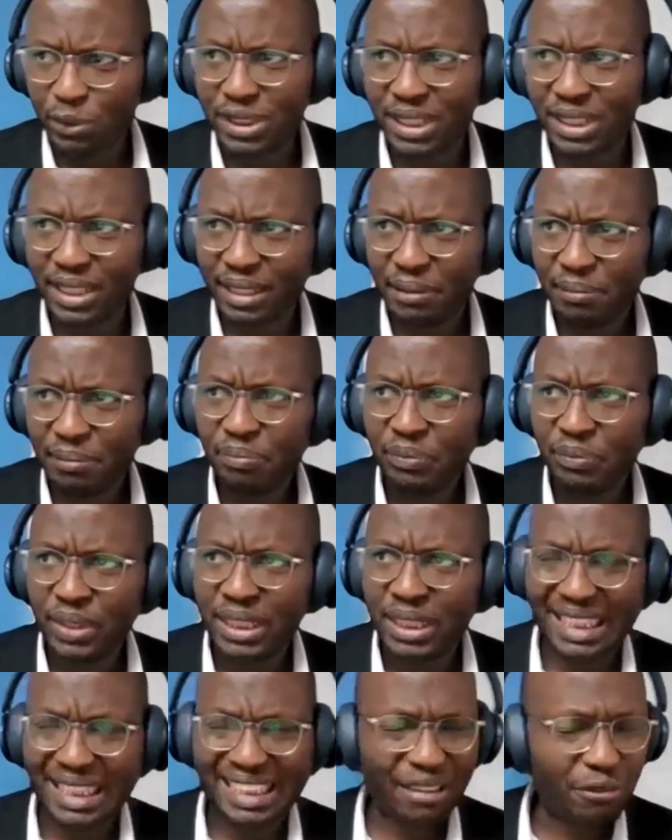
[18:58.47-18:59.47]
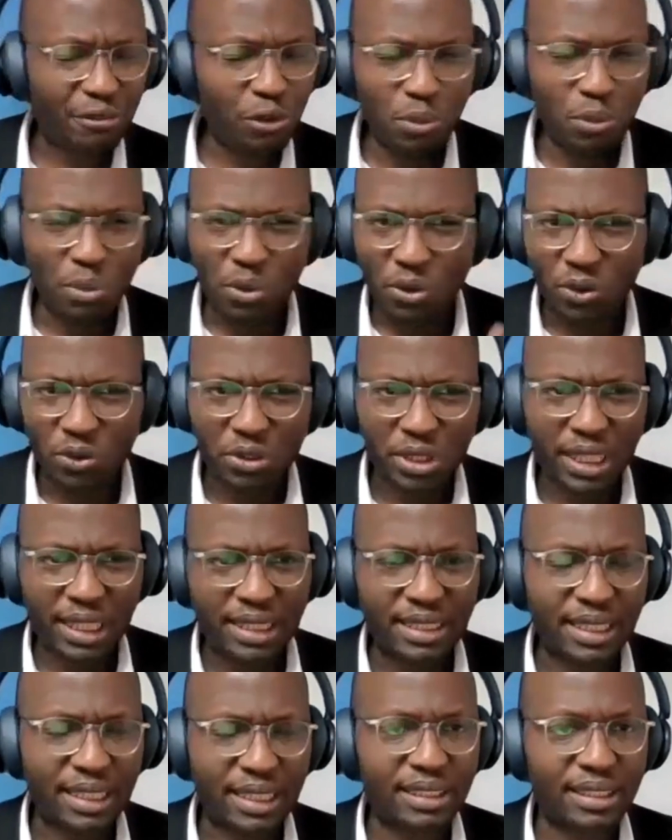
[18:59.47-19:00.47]
But I would say just a few more
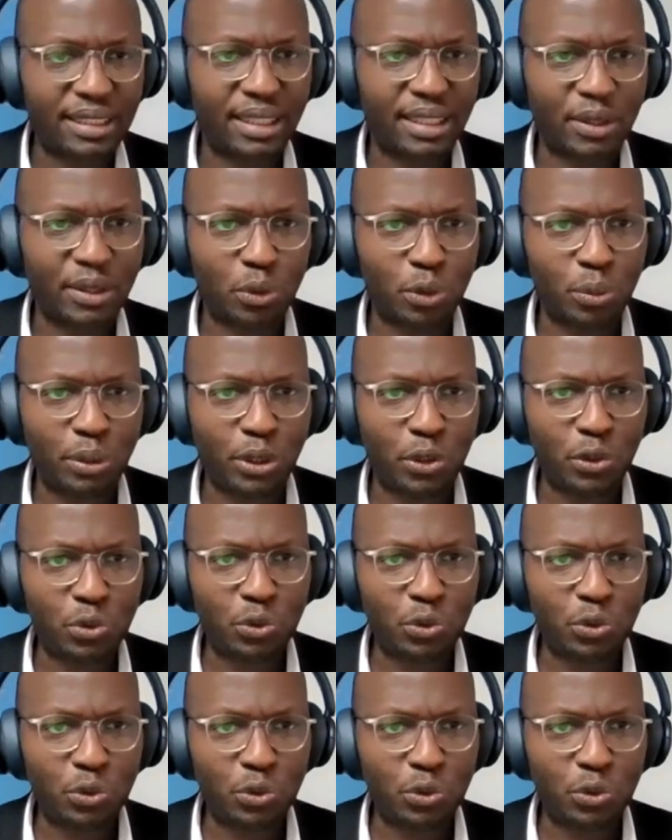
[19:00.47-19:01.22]
things that uh, would be